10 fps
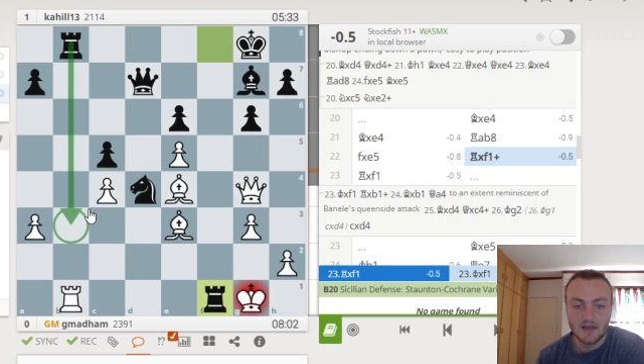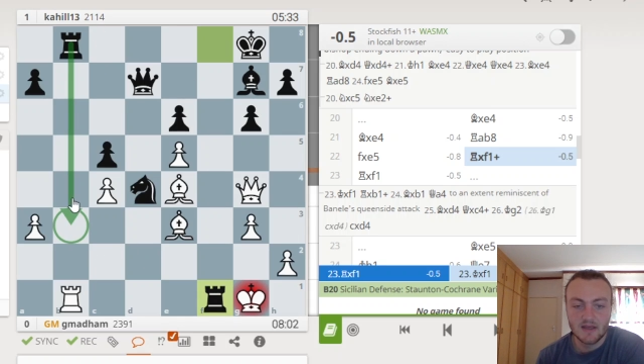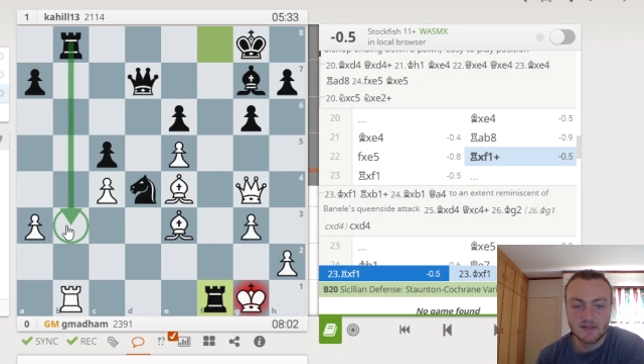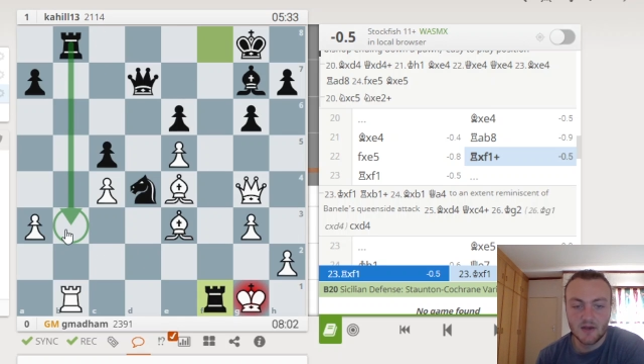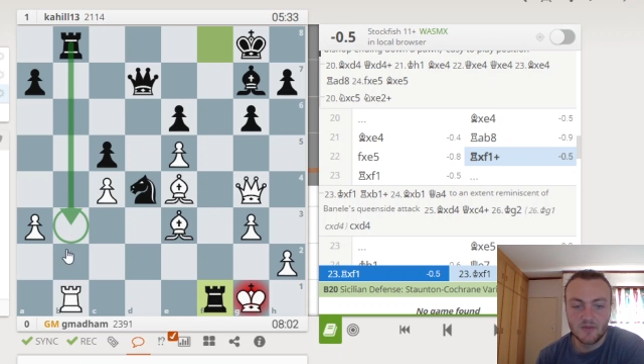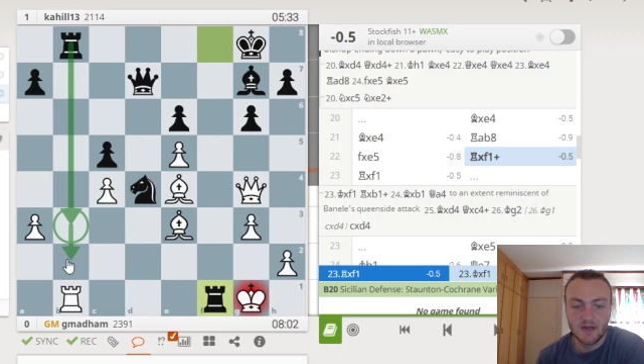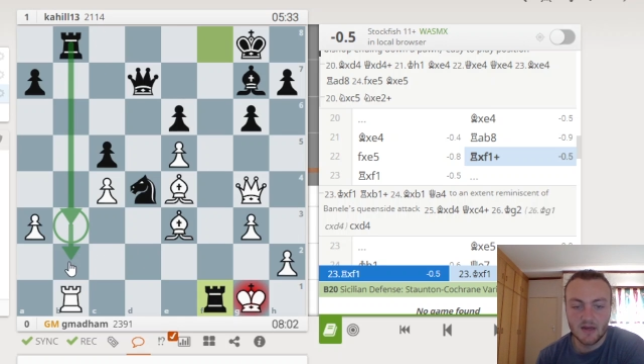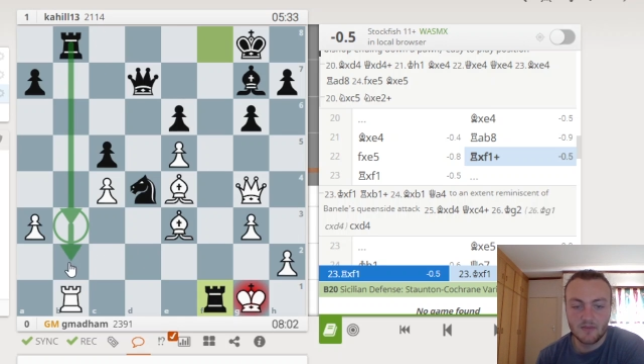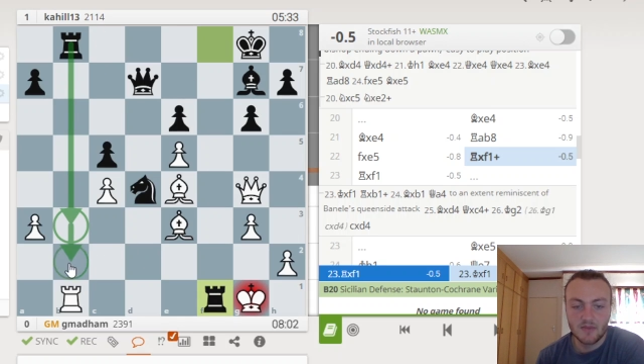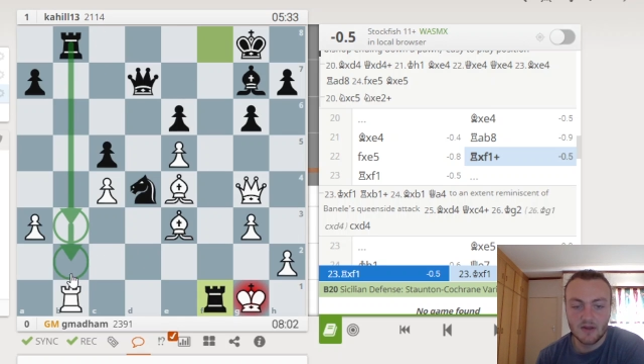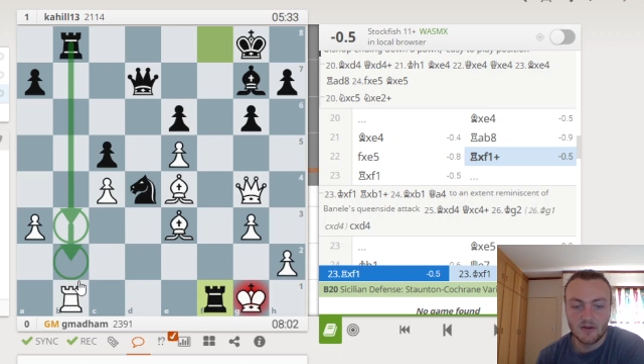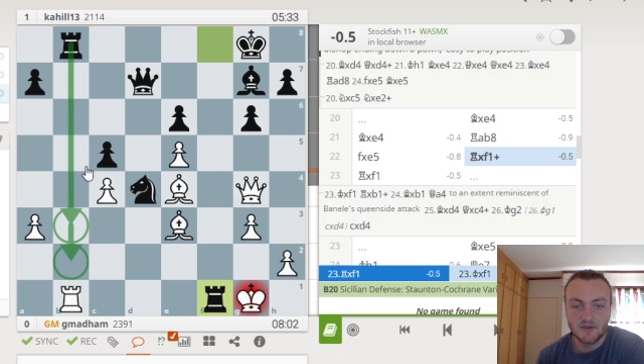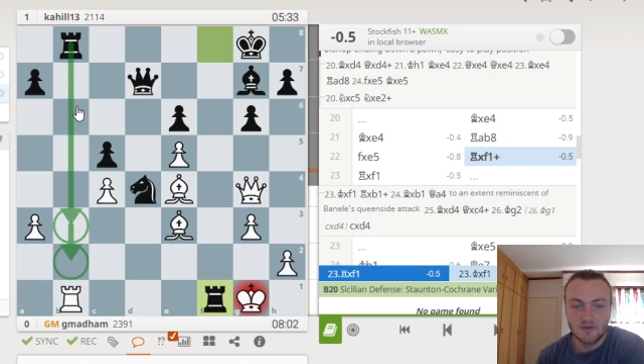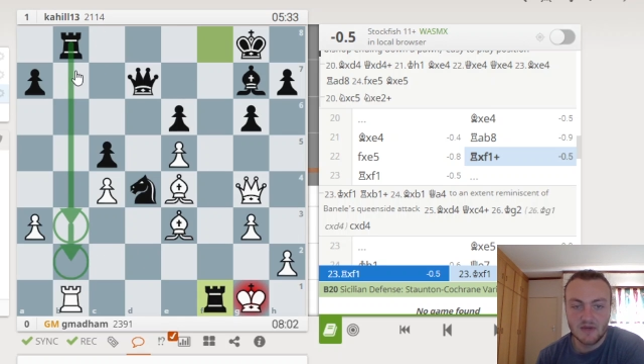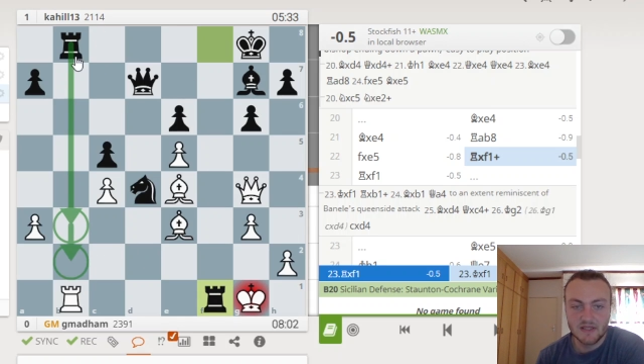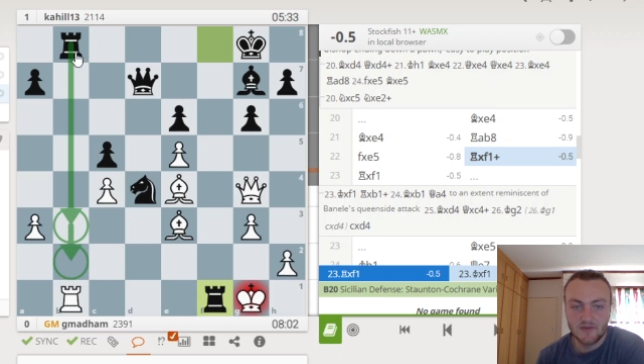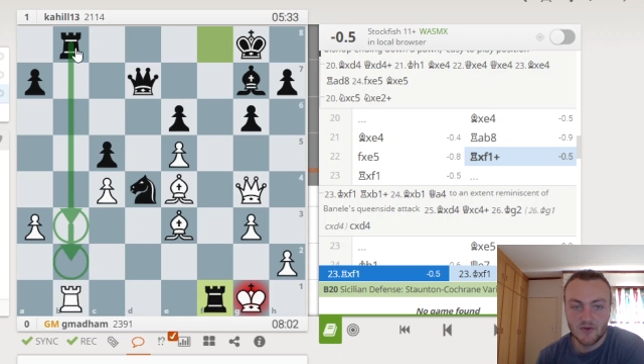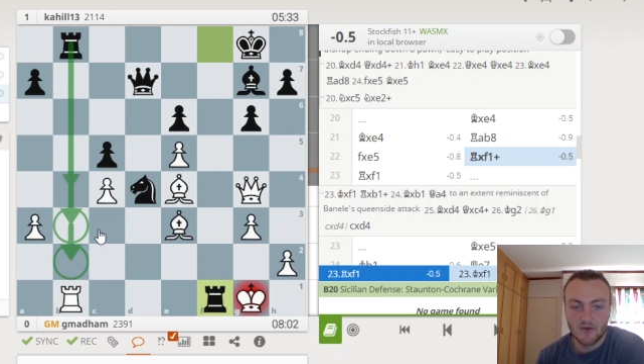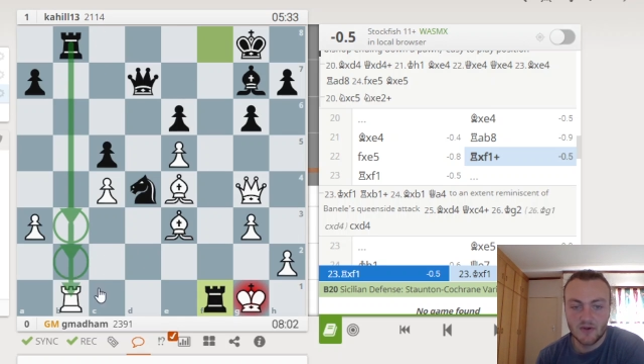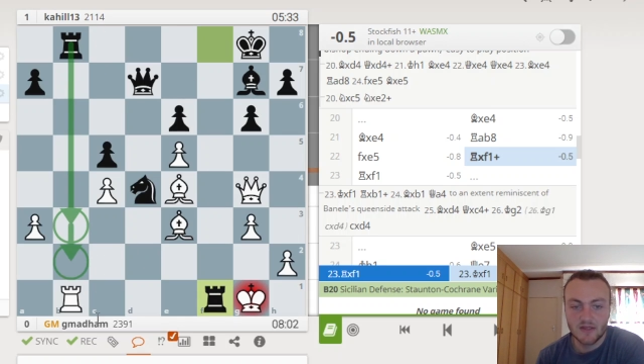it's opening up a lot of squares
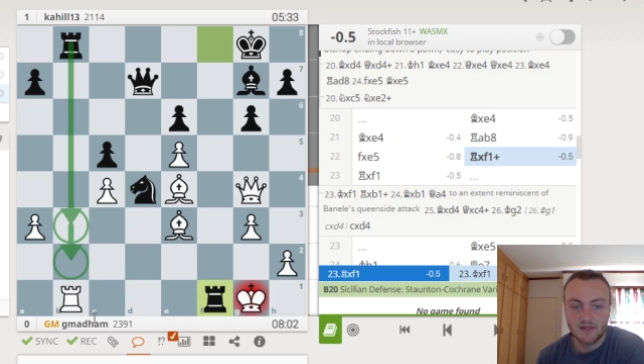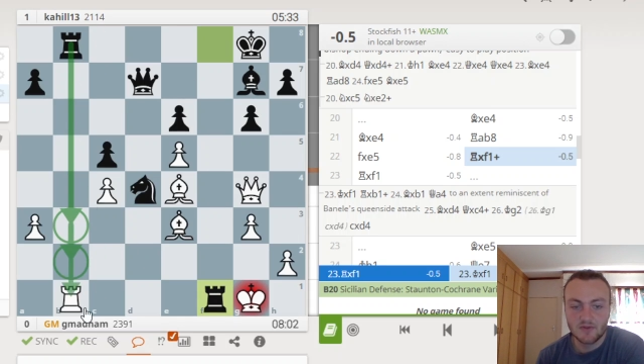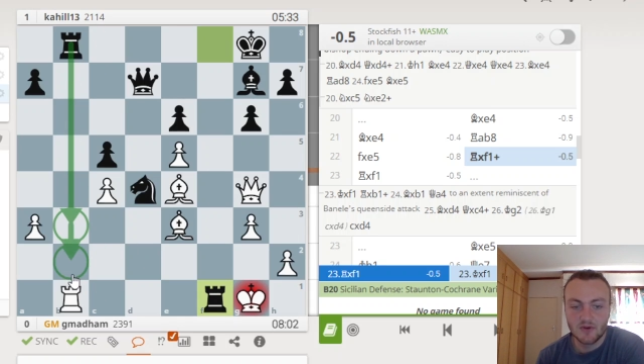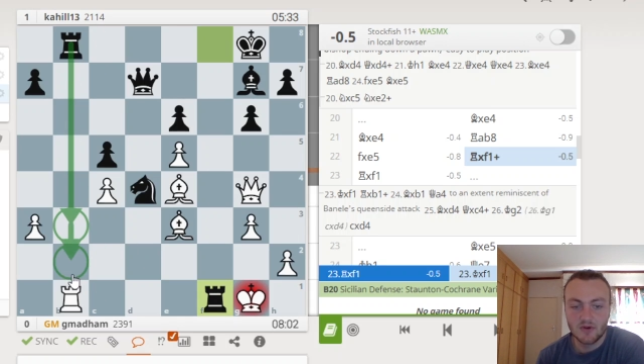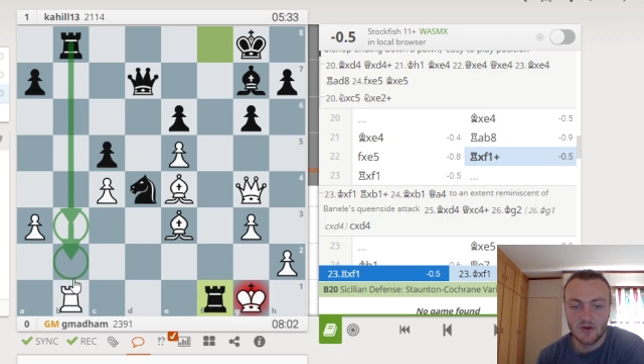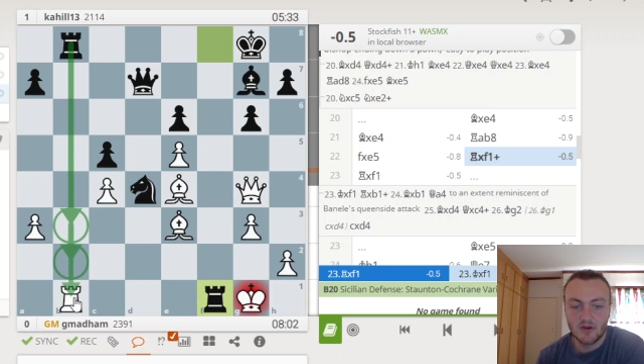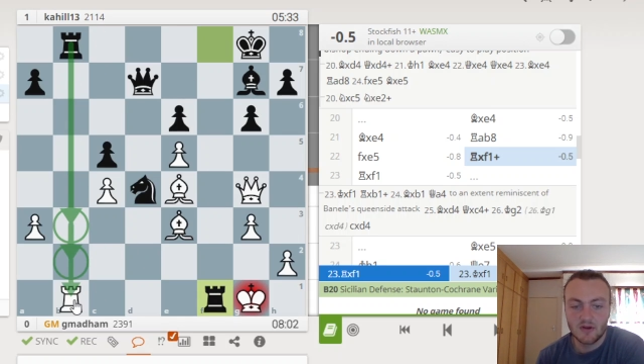for his rook on